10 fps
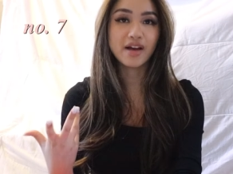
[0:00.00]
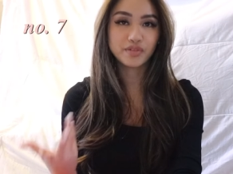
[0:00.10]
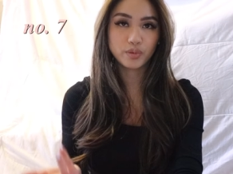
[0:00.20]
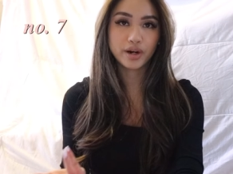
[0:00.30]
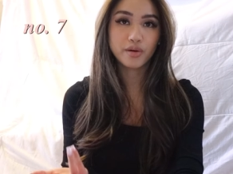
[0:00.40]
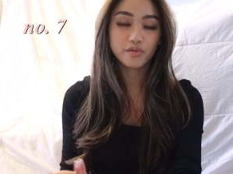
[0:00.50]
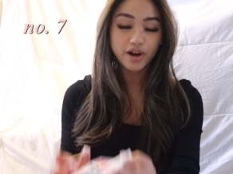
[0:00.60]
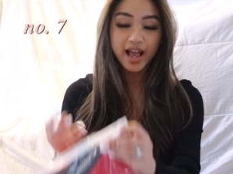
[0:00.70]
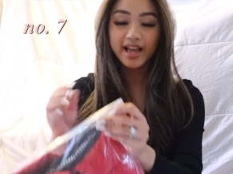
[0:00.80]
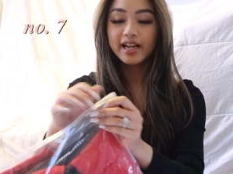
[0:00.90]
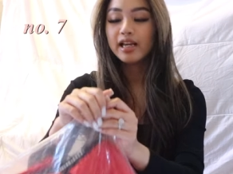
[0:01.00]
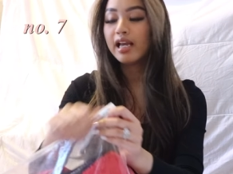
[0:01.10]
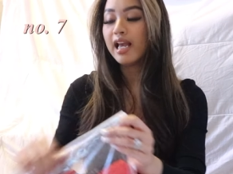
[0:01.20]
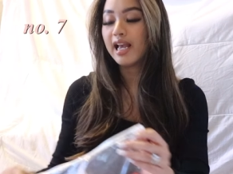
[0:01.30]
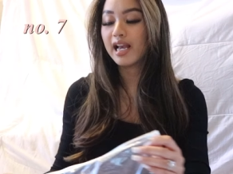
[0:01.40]
have to wear it red,
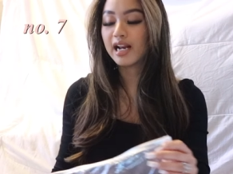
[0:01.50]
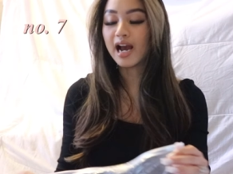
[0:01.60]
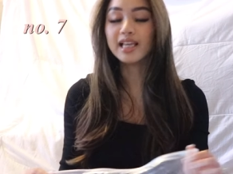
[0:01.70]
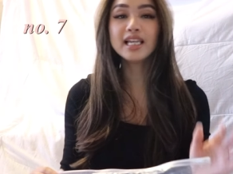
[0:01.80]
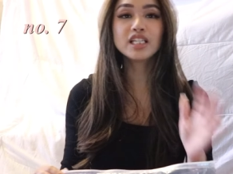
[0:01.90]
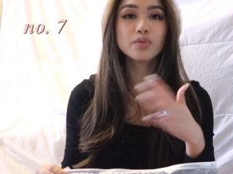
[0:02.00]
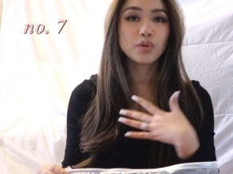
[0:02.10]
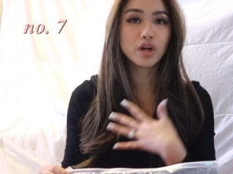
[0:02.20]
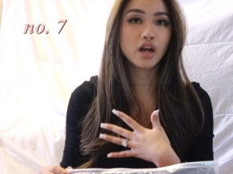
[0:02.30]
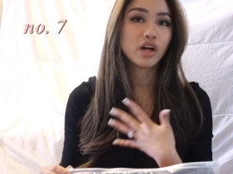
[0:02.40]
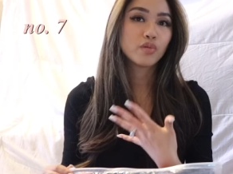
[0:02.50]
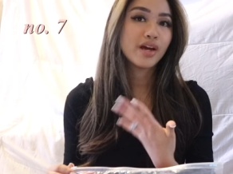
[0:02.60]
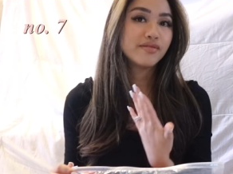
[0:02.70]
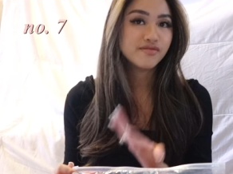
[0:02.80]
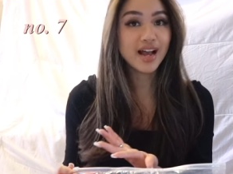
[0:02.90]
and I like to put on a
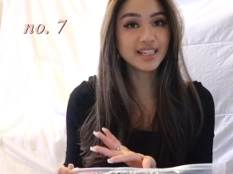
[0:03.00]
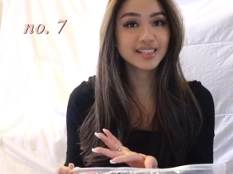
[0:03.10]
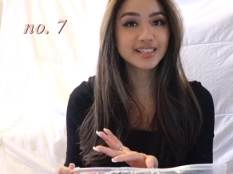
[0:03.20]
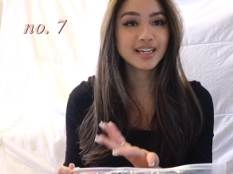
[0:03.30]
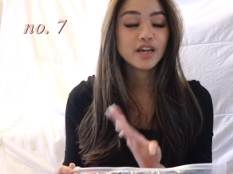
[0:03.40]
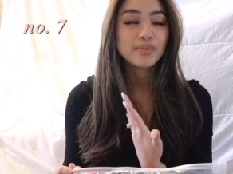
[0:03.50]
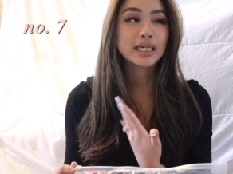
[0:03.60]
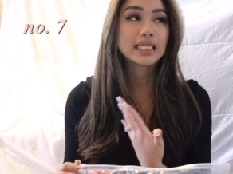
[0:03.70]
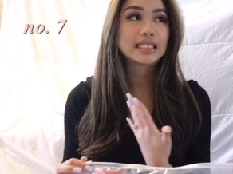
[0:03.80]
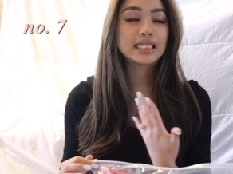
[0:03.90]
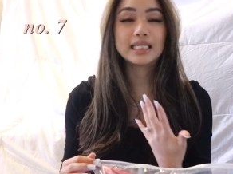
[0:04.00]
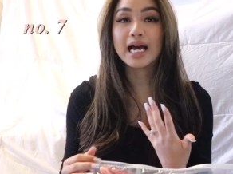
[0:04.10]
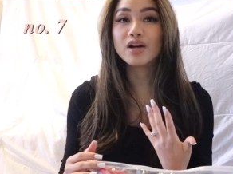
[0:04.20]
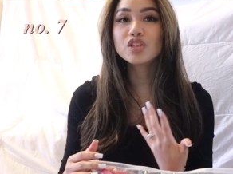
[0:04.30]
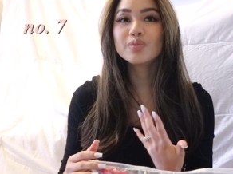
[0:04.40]
red vest because it
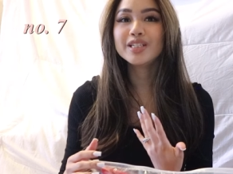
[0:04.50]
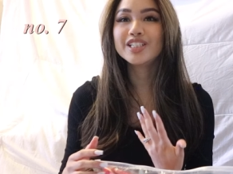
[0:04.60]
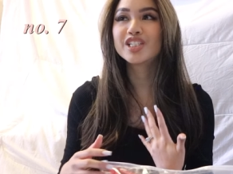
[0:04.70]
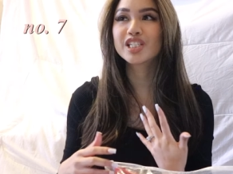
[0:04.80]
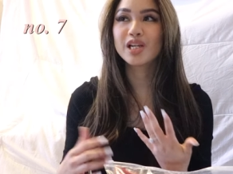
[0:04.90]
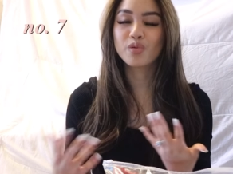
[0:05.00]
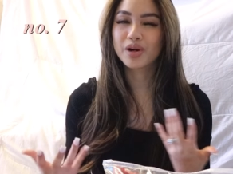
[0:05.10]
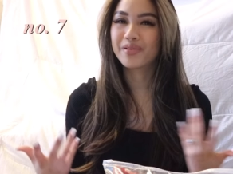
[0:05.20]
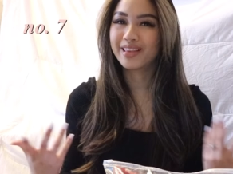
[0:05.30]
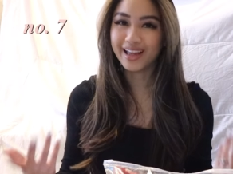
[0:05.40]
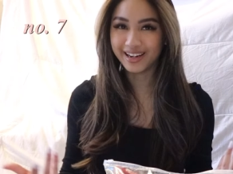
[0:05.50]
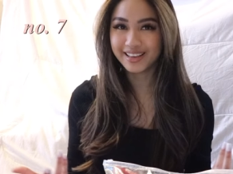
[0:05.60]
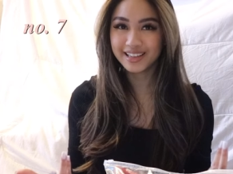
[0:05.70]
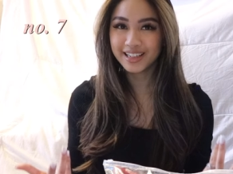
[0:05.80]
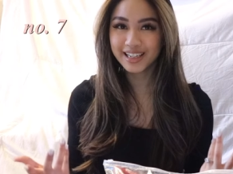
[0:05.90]
allows me to just like wear with
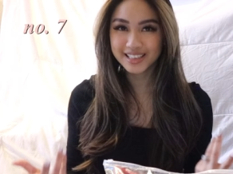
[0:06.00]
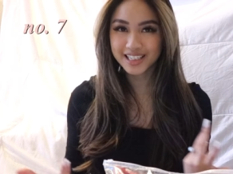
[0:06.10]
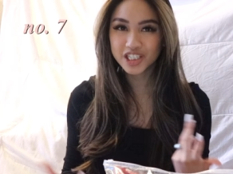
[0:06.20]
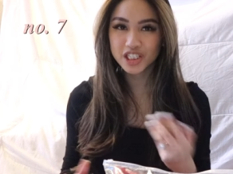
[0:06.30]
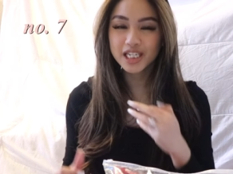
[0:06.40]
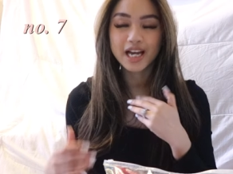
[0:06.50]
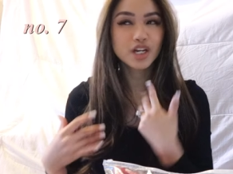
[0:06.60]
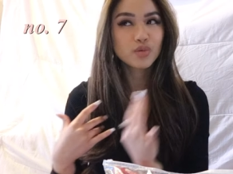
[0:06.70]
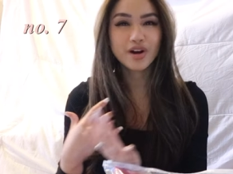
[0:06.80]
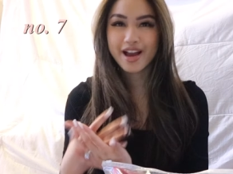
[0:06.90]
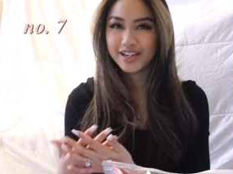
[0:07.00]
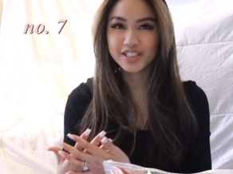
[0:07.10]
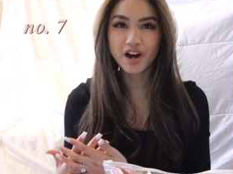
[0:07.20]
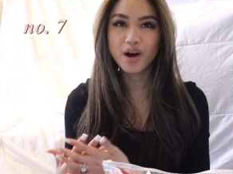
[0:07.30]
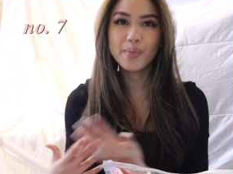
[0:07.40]
anything, essentially. I could wear any
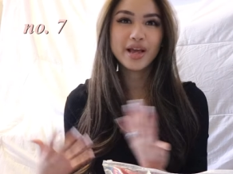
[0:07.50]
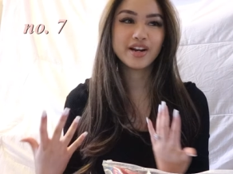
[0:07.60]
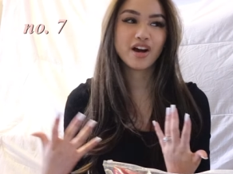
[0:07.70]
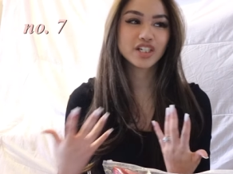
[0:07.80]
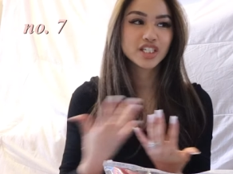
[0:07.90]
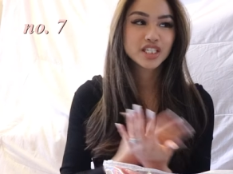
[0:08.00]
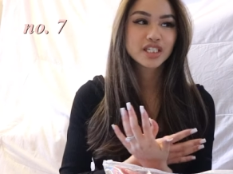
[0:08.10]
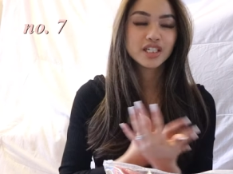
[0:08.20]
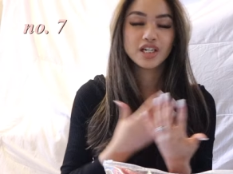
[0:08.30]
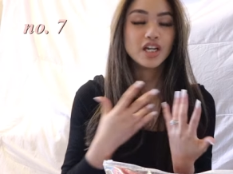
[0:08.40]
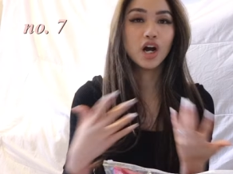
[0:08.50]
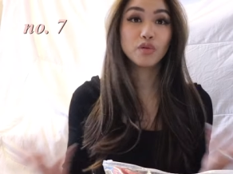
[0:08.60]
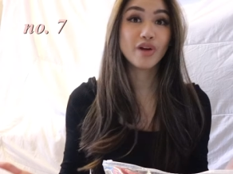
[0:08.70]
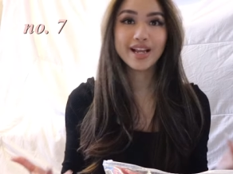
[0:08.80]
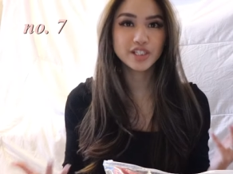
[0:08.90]
top and not just
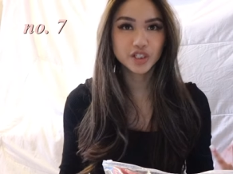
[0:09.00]
a red